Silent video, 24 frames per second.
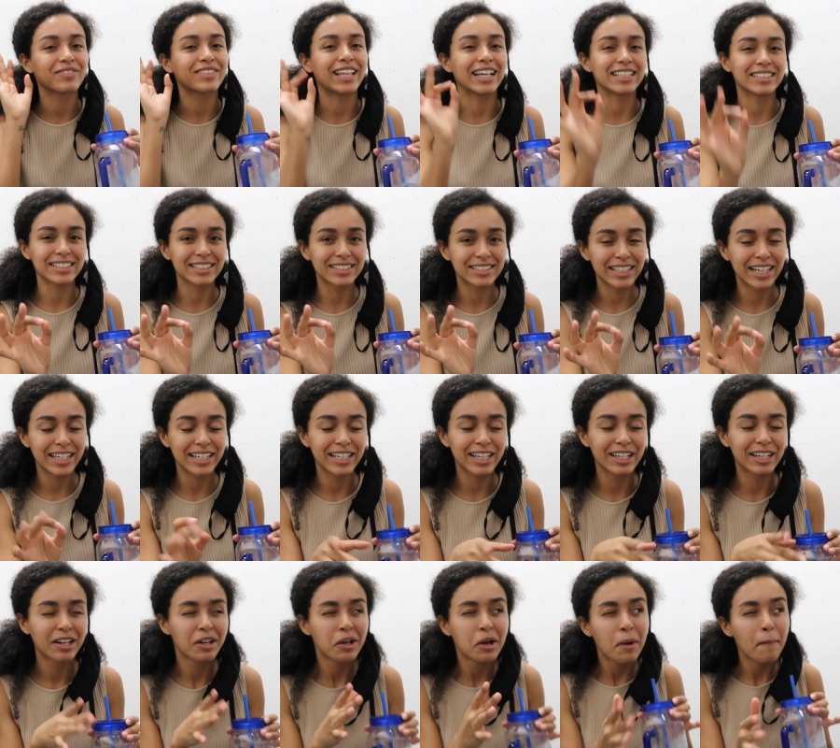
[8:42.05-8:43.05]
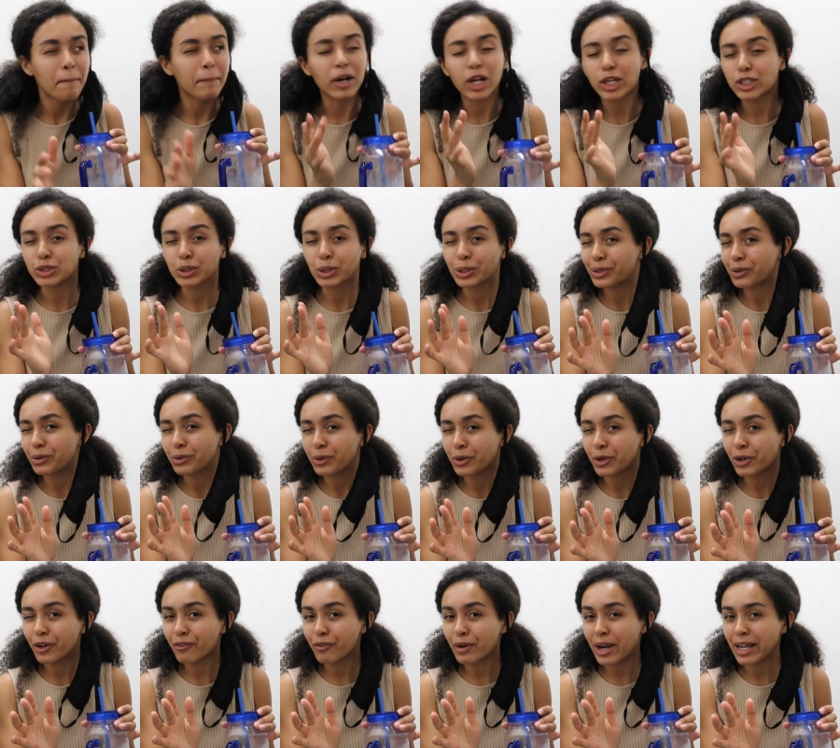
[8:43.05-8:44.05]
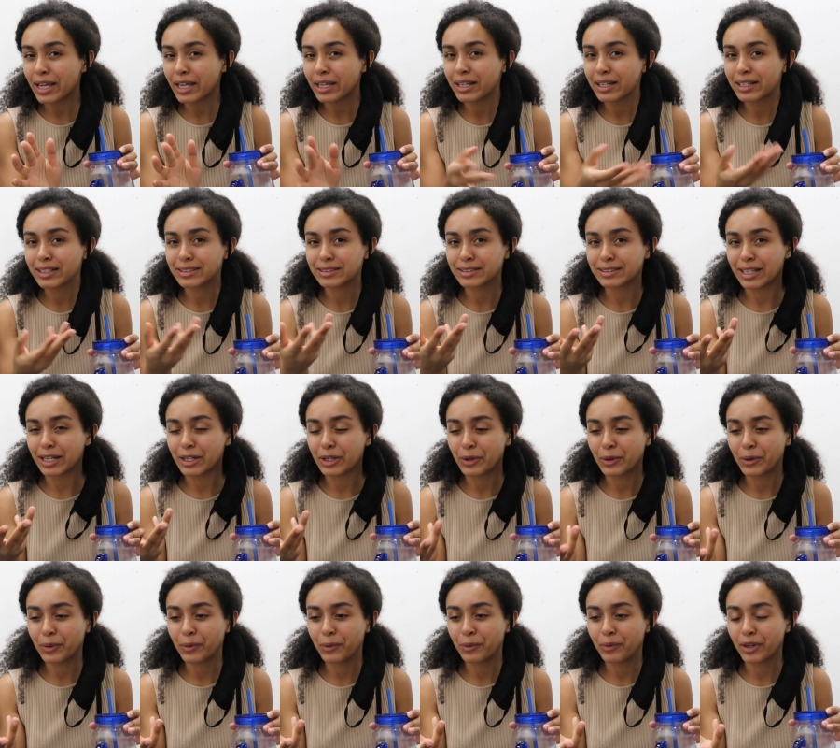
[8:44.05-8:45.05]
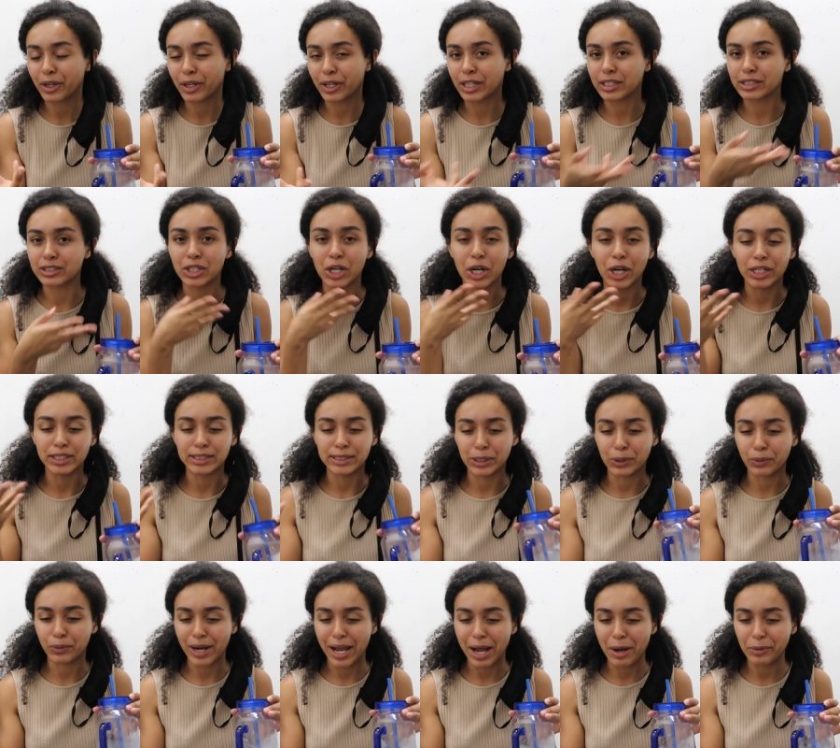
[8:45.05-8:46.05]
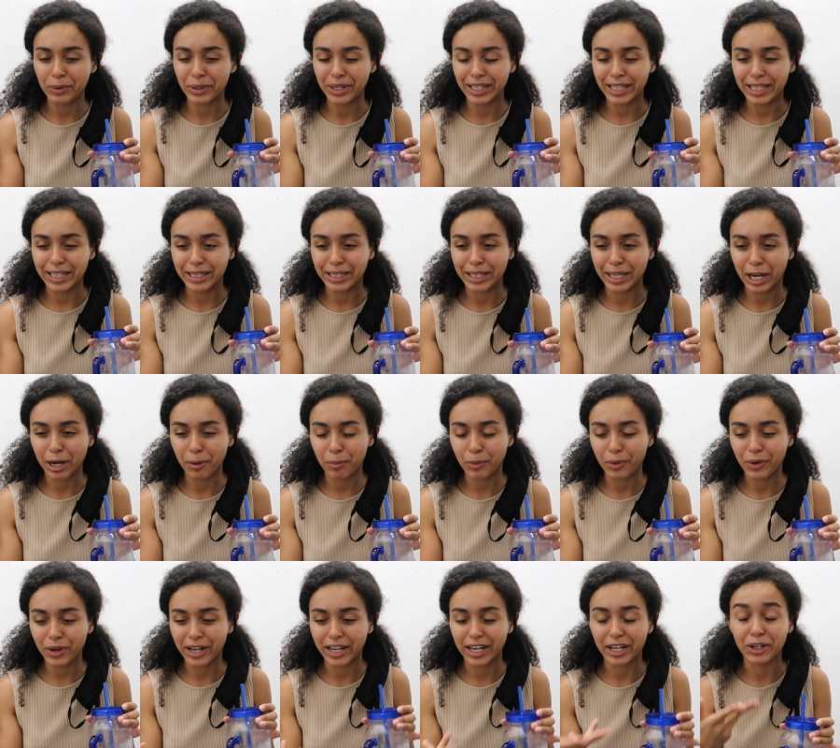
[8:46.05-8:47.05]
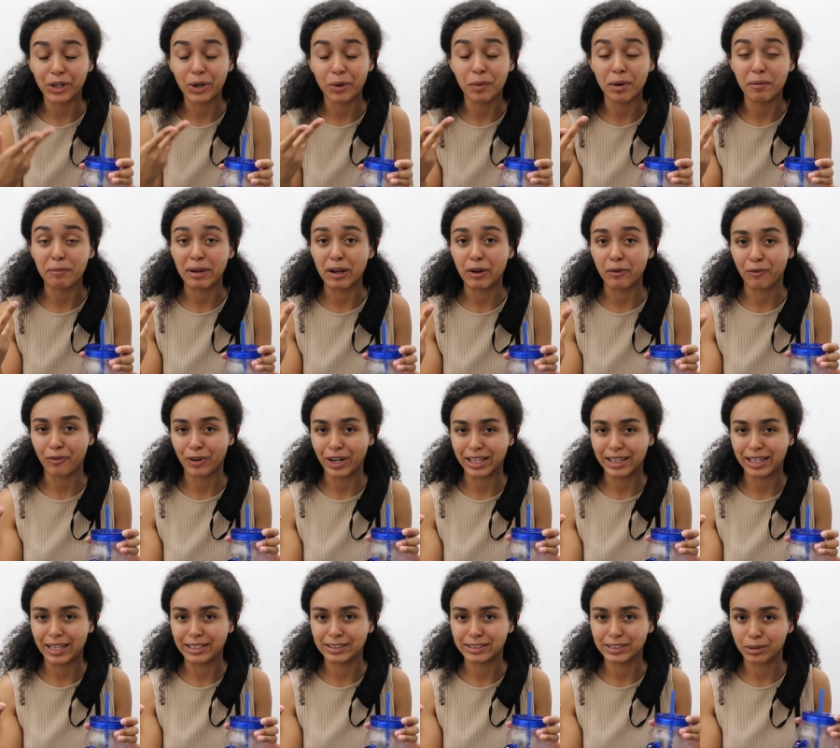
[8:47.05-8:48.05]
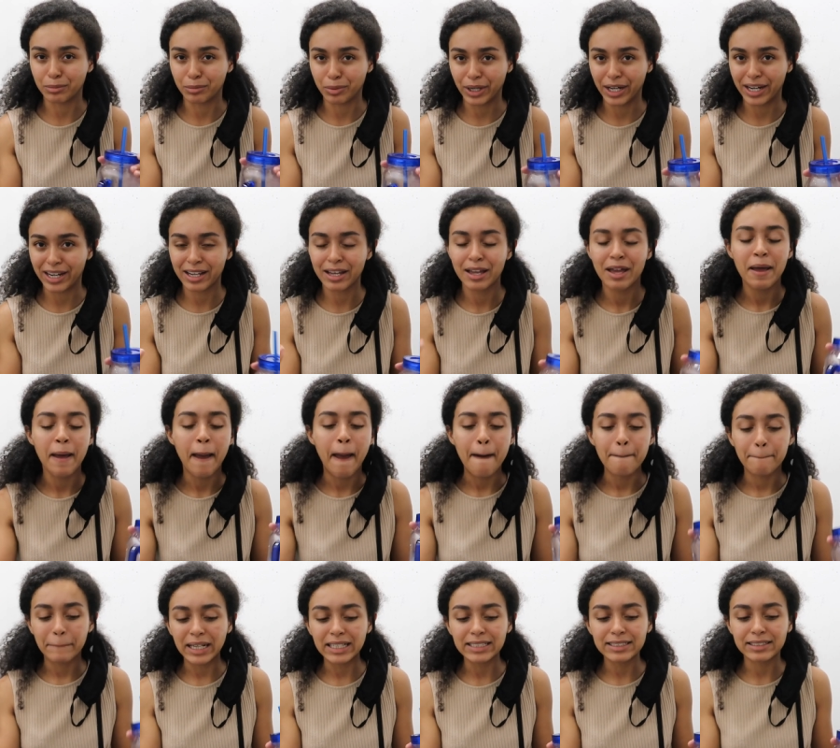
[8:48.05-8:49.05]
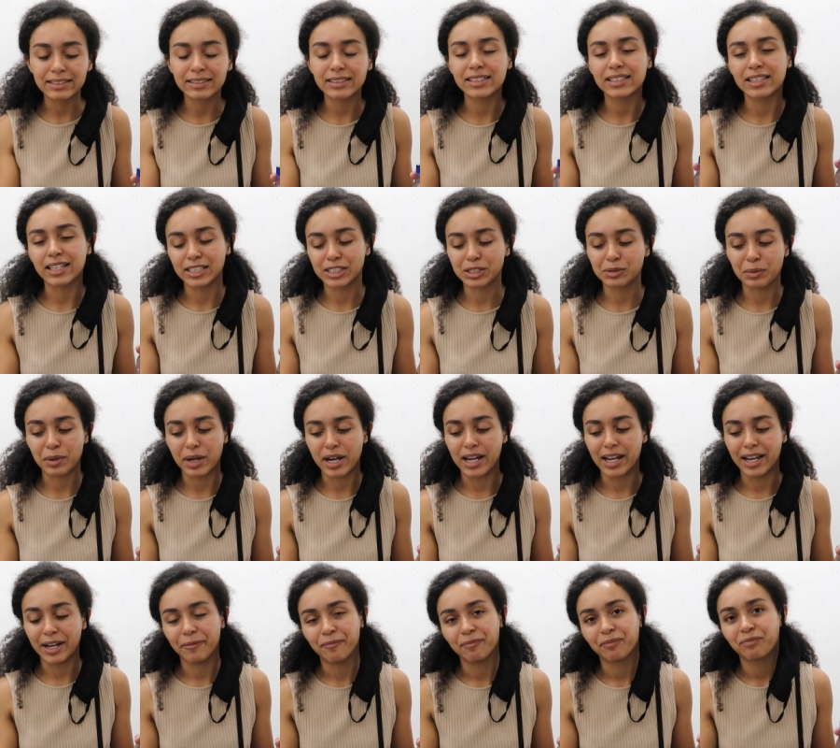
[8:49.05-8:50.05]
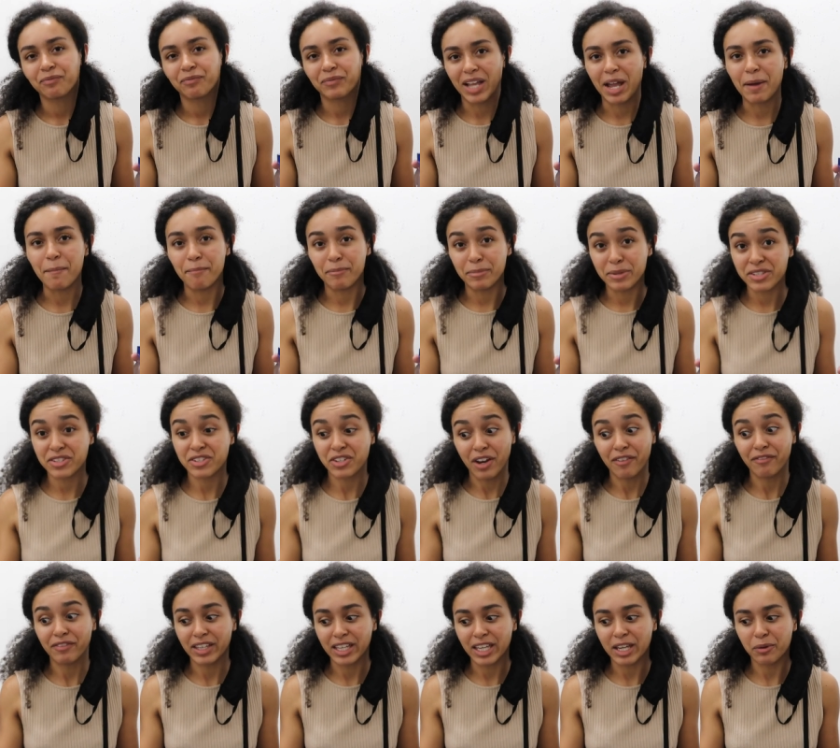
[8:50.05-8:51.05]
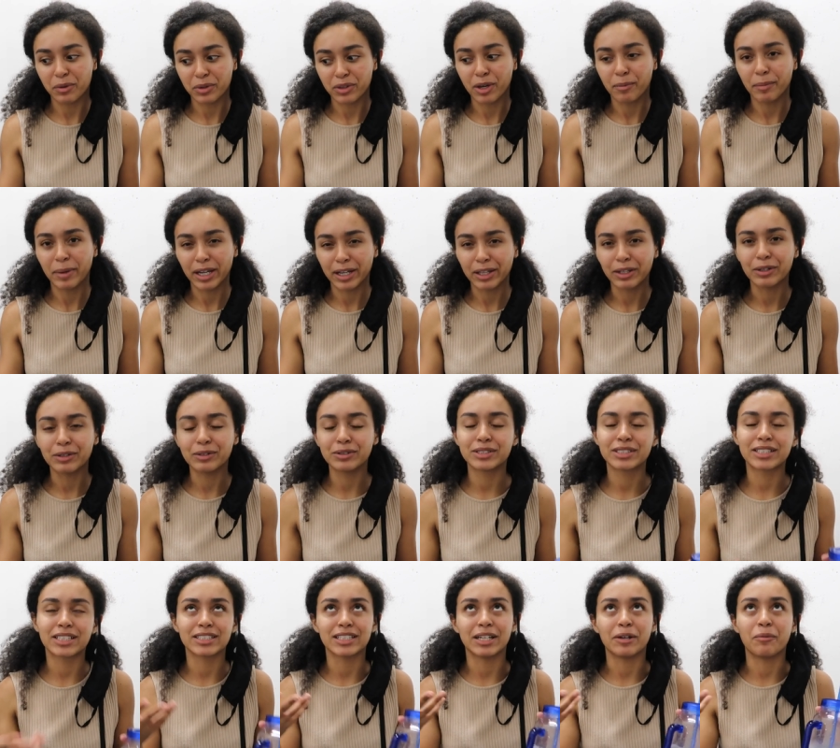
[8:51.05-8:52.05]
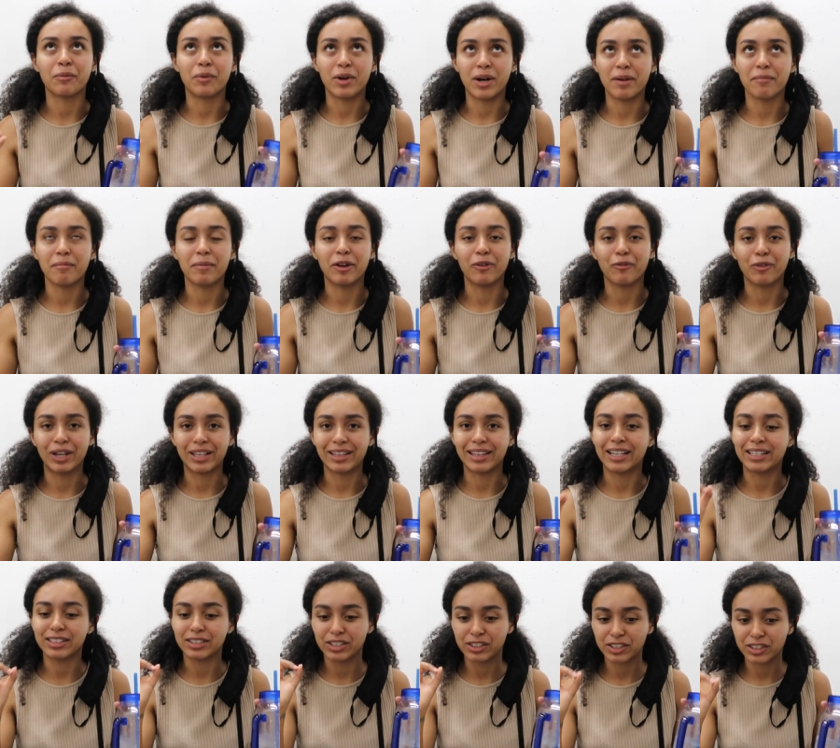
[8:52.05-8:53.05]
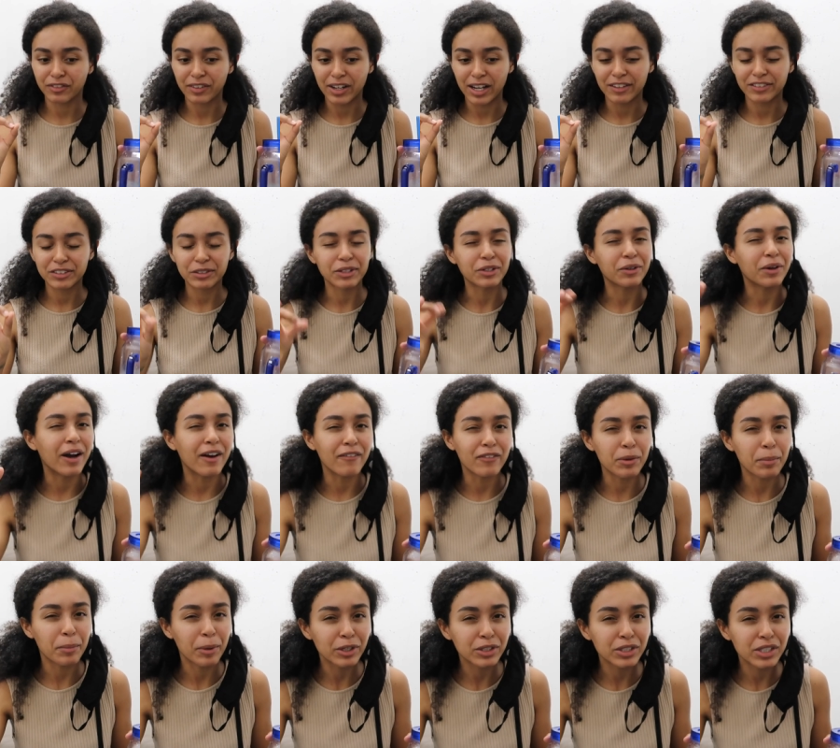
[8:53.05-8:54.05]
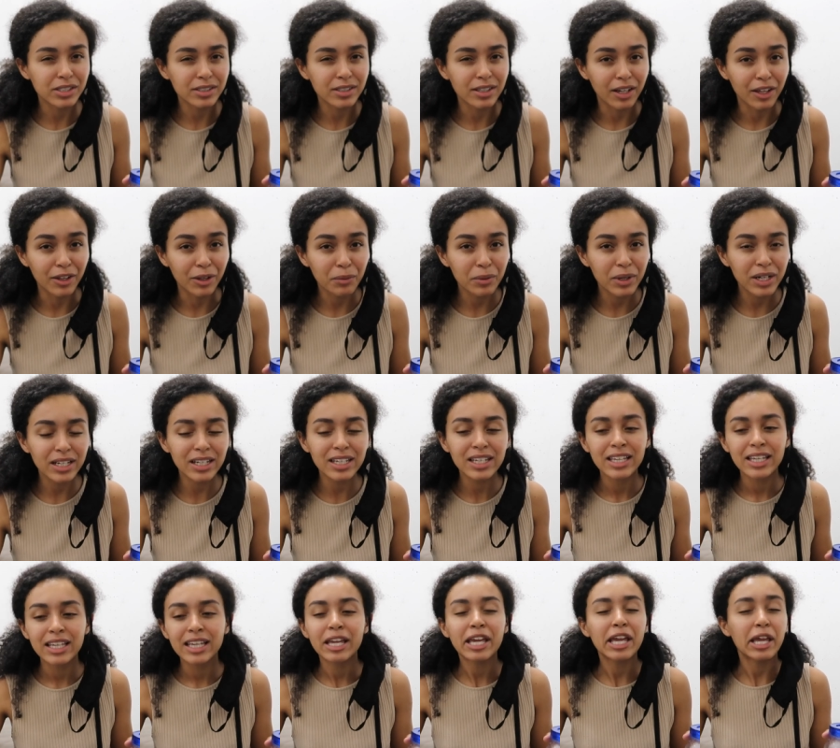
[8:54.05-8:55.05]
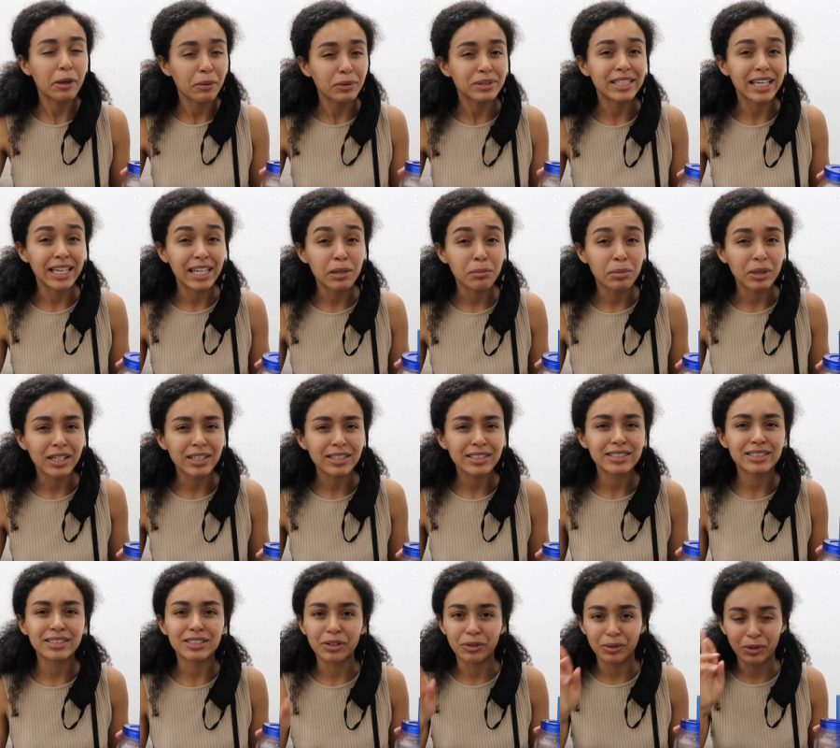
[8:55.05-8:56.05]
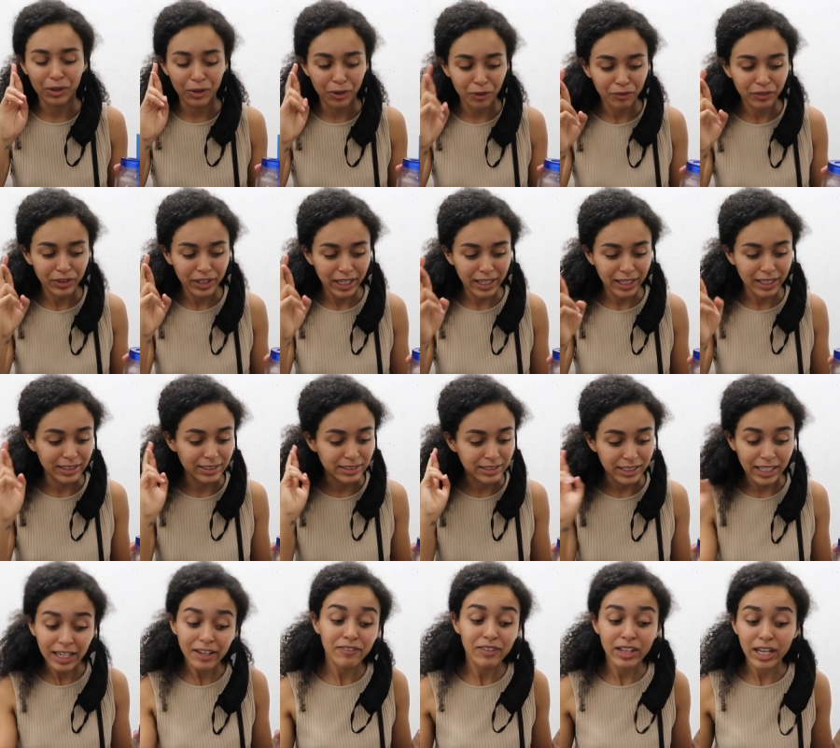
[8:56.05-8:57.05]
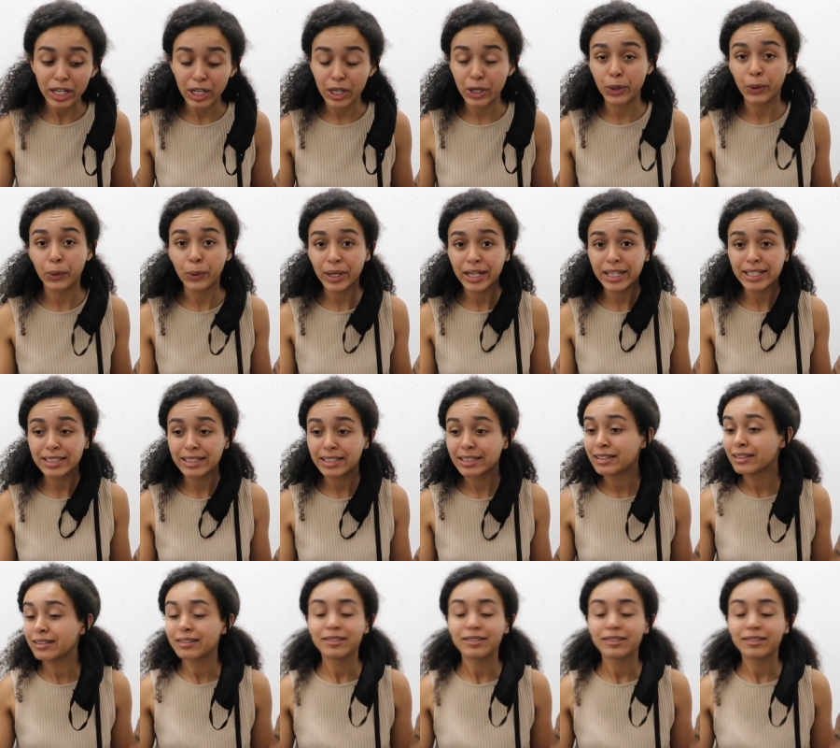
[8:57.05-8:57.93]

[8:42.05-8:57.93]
that's exciting, but also a little nerve-wracking because I know they're gonna toss it around in the airport and I don't want my ring light to break. Basically, that's why I'm stuffing it with all my clothes, because I want my ring light to survive so I don't have to purchase another one. It was 80 bucks, so hopefully I can save that coin.